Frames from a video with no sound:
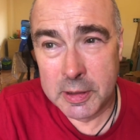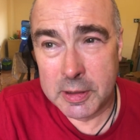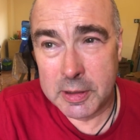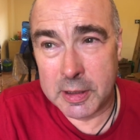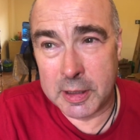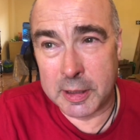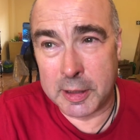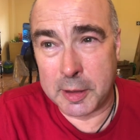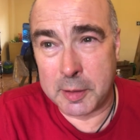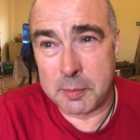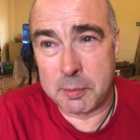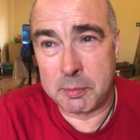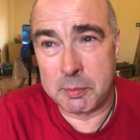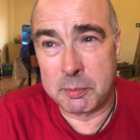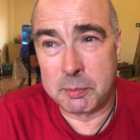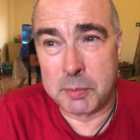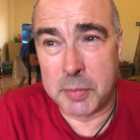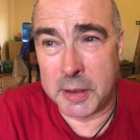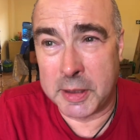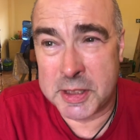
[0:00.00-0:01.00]

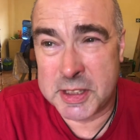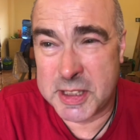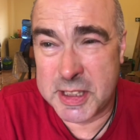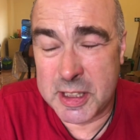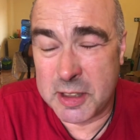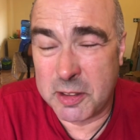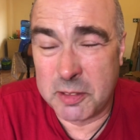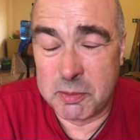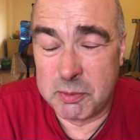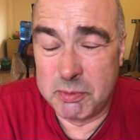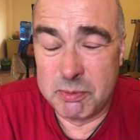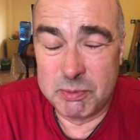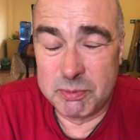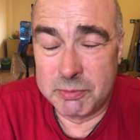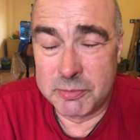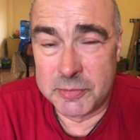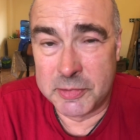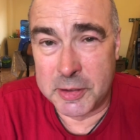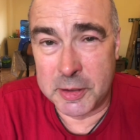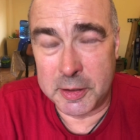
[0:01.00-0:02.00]
But it's still,
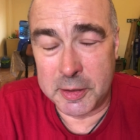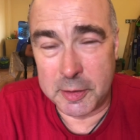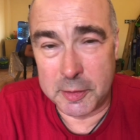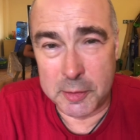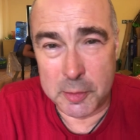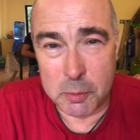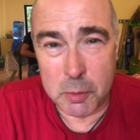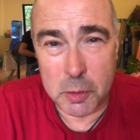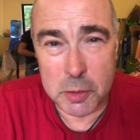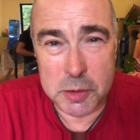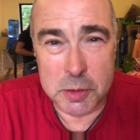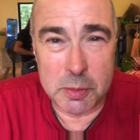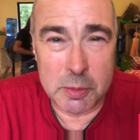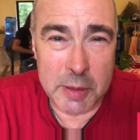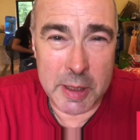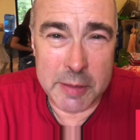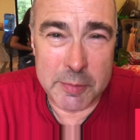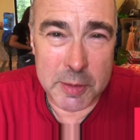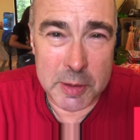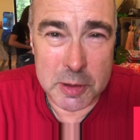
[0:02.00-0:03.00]
the water will
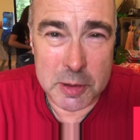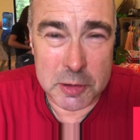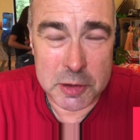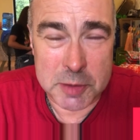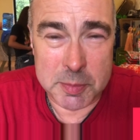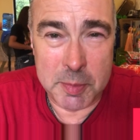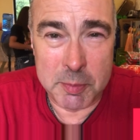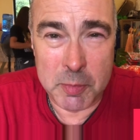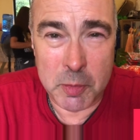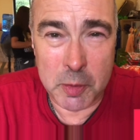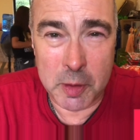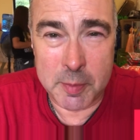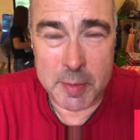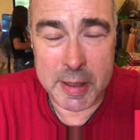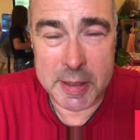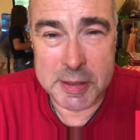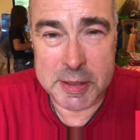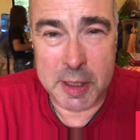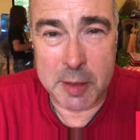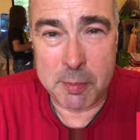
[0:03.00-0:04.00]
never cost me more than
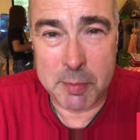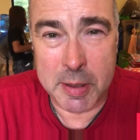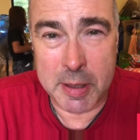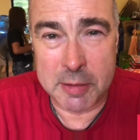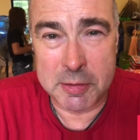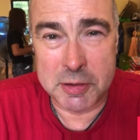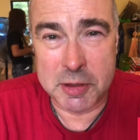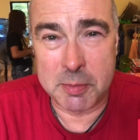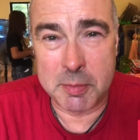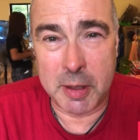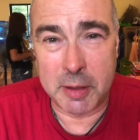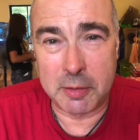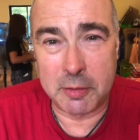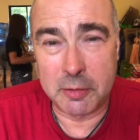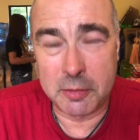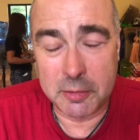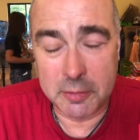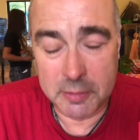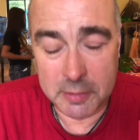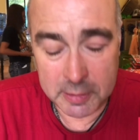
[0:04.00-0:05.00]
about £10 a
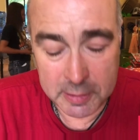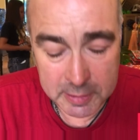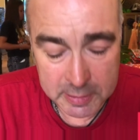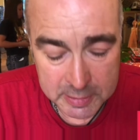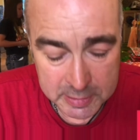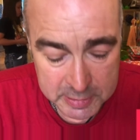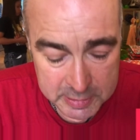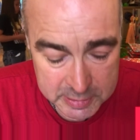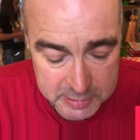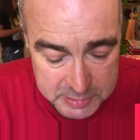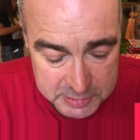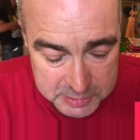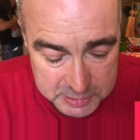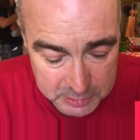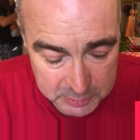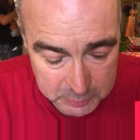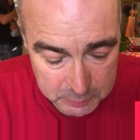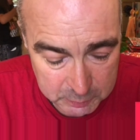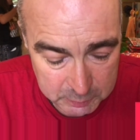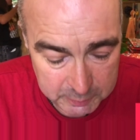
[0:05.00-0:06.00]
month.
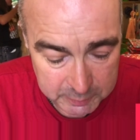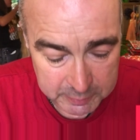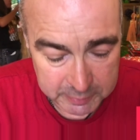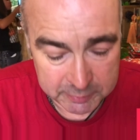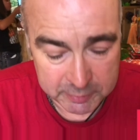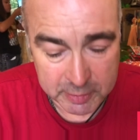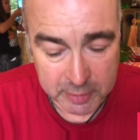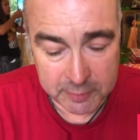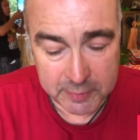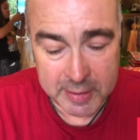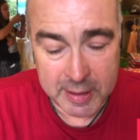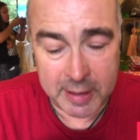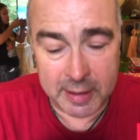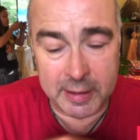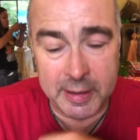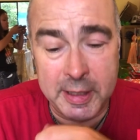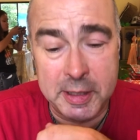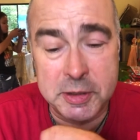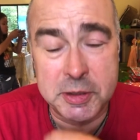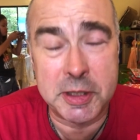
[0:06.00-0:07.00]
So you've got that
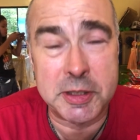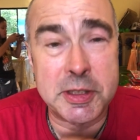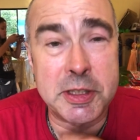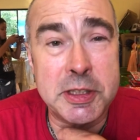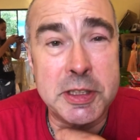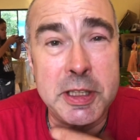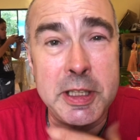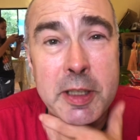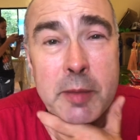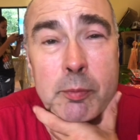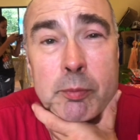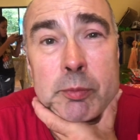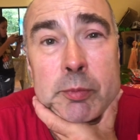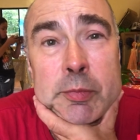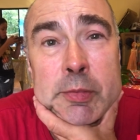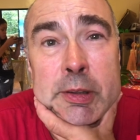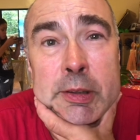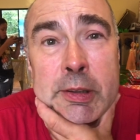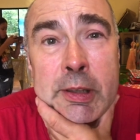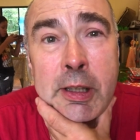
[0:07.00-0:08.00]
electricity.
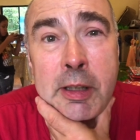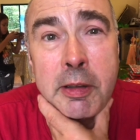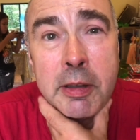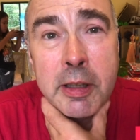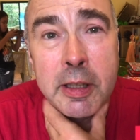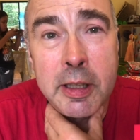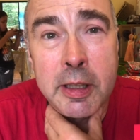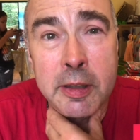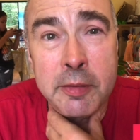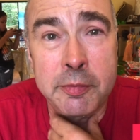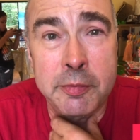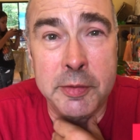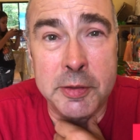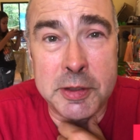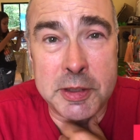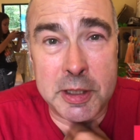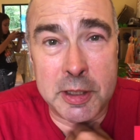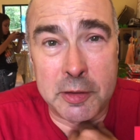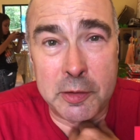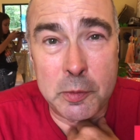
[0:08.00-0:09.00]
Now, if you
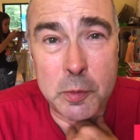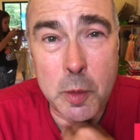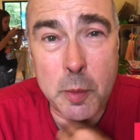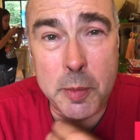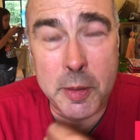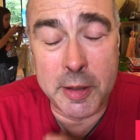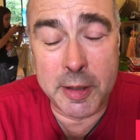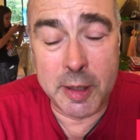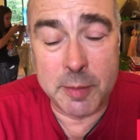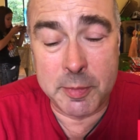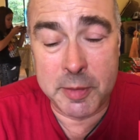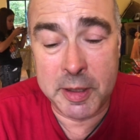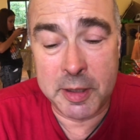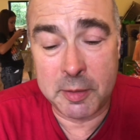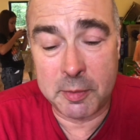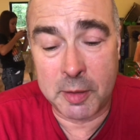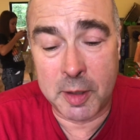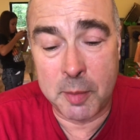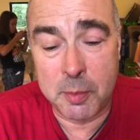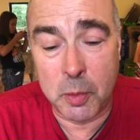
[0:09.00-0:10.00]
see on the wall behind me,
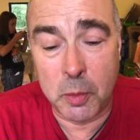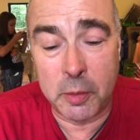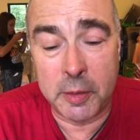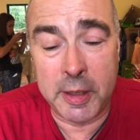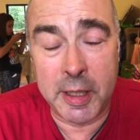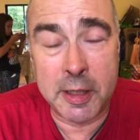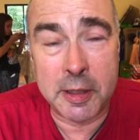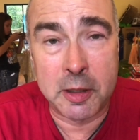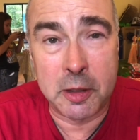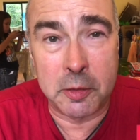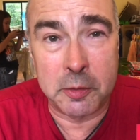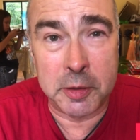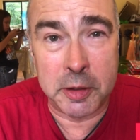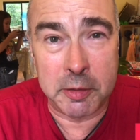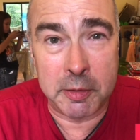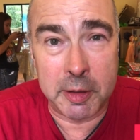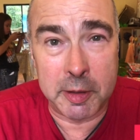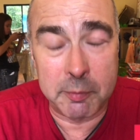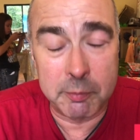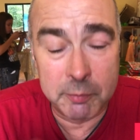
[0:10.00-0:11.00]
I bought an aircon unit.